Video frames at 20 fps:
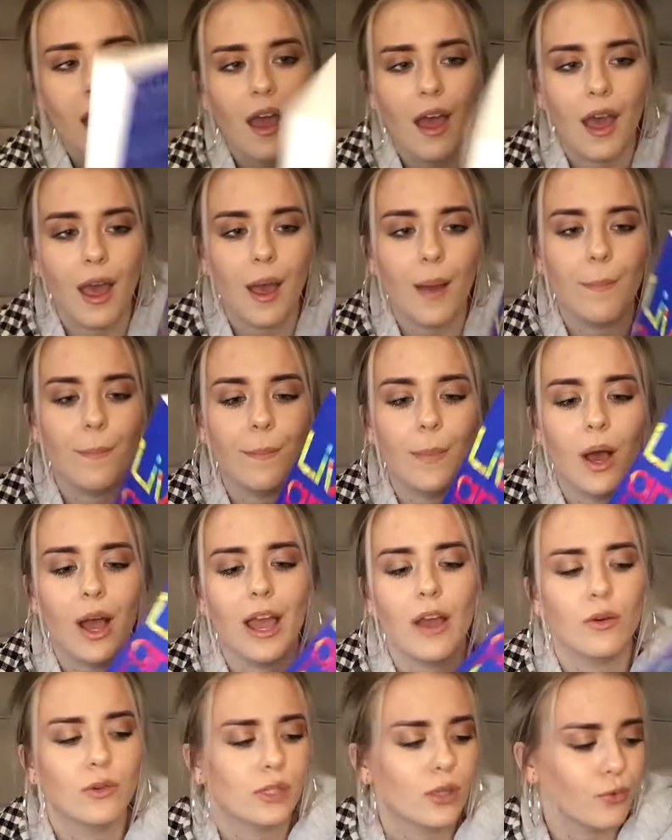
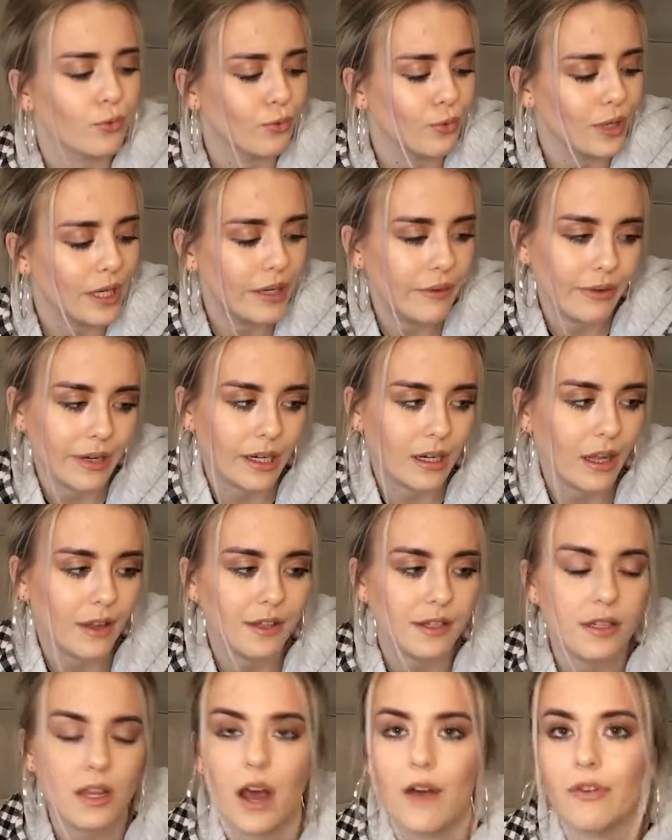I also really, really like
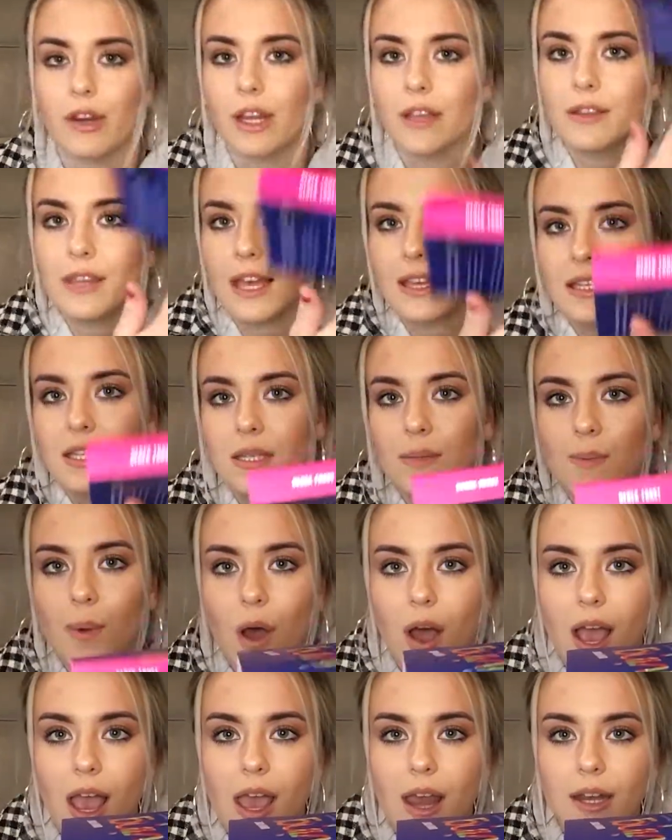this cover, like that
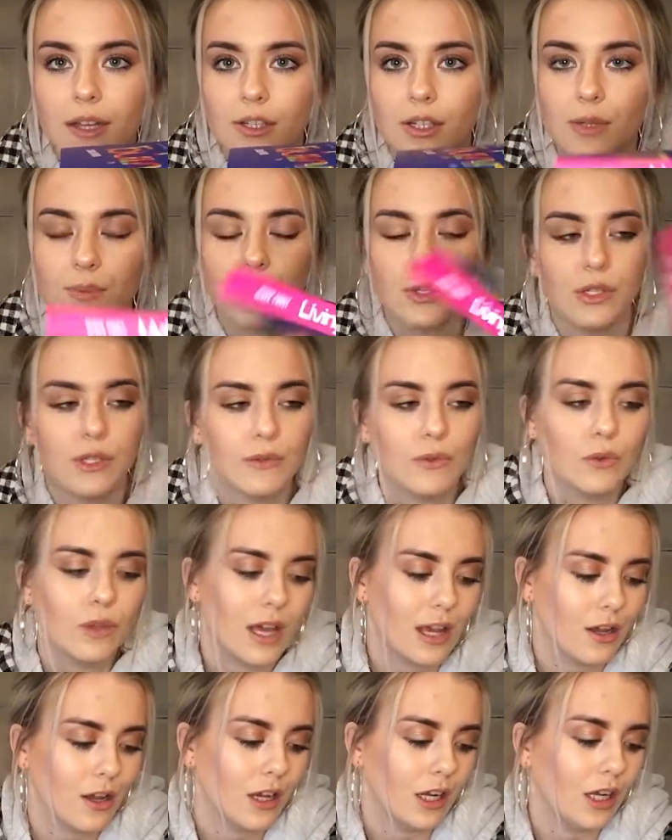spine is just beautiful,
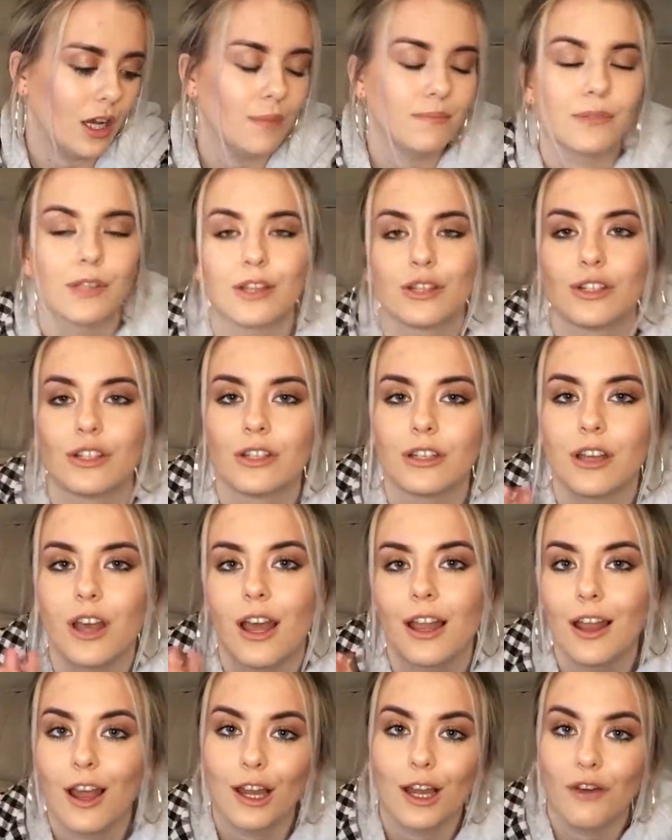that colour.
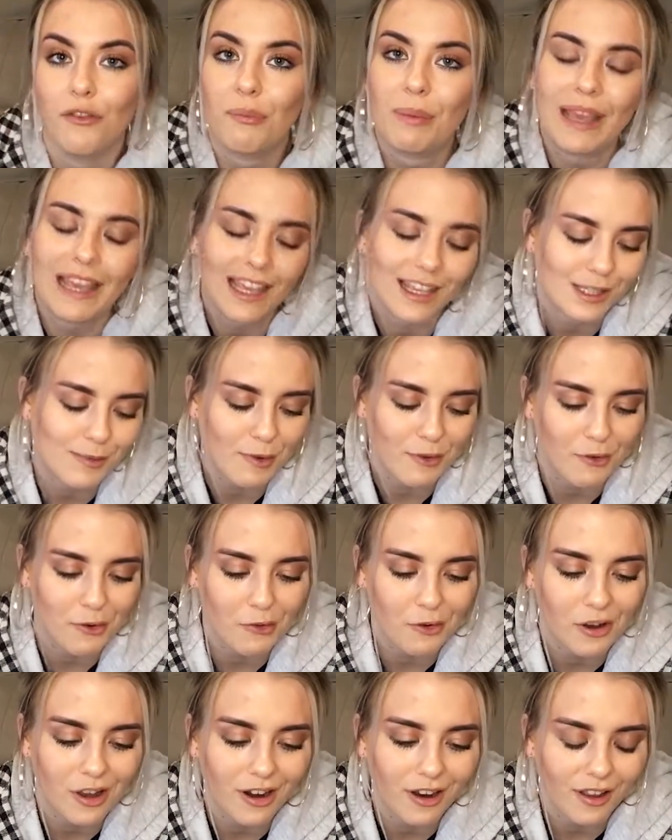I love pink, it's my
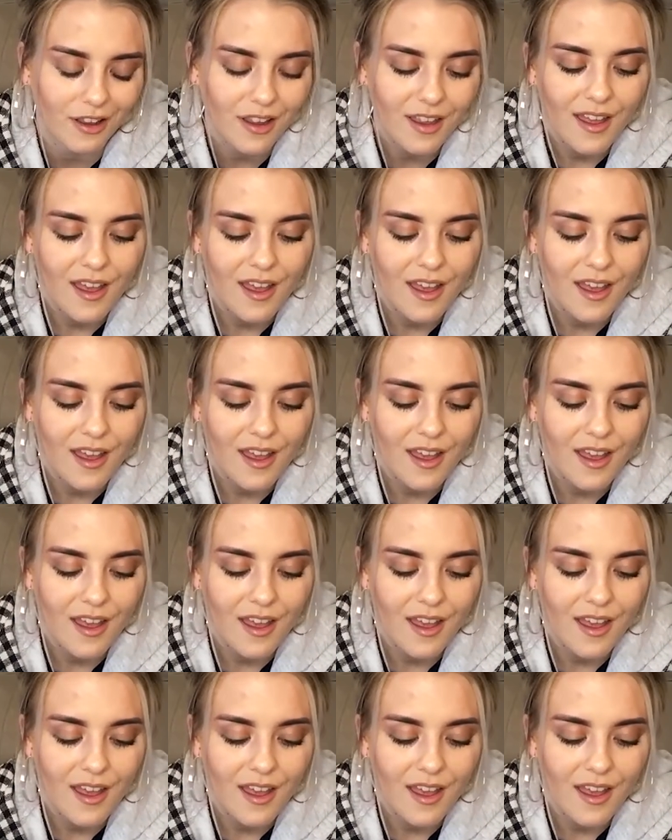favourite colour.